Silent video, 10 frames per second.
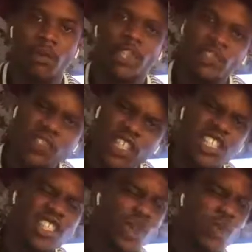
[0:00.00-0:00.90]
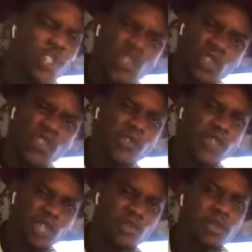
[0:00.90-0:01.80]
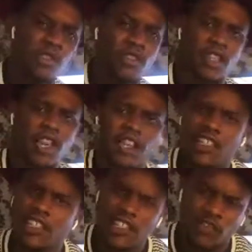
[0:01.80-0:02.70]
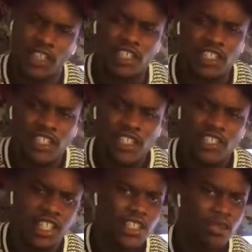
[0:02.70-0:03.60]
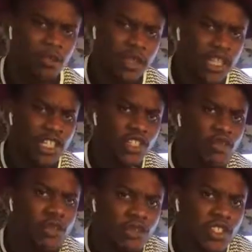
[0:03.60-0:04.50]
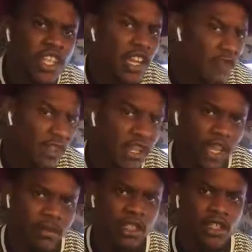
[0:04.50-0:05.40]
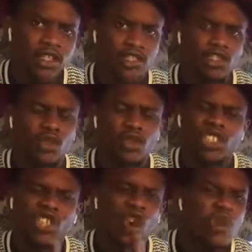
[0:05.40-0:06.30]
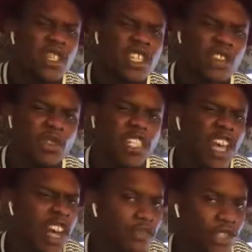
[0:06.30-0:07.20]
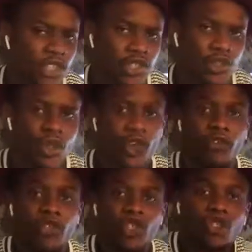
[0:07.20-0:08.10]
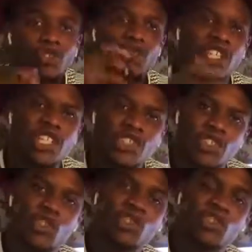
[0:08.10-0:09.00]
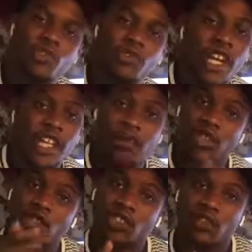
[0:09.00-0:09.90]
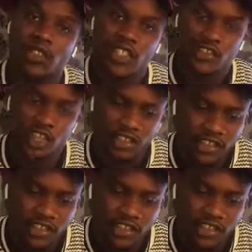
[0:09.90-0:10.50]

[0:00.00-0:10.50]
But DJs always source for new music, and at this event DJs tend to play new music every time. So it's always a great avenue for you to release your songs on Friday because of this fact.